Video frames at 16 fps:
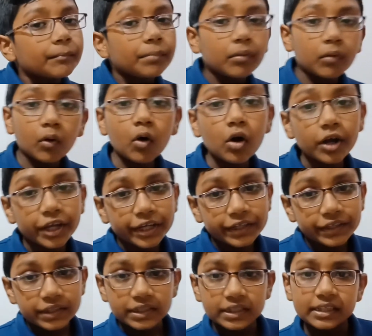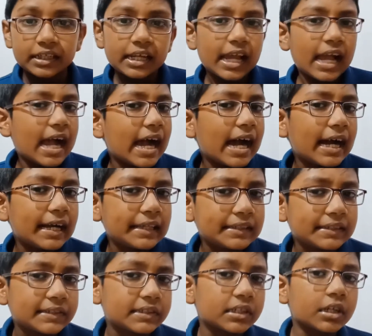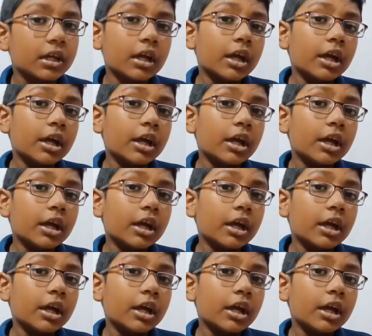Point has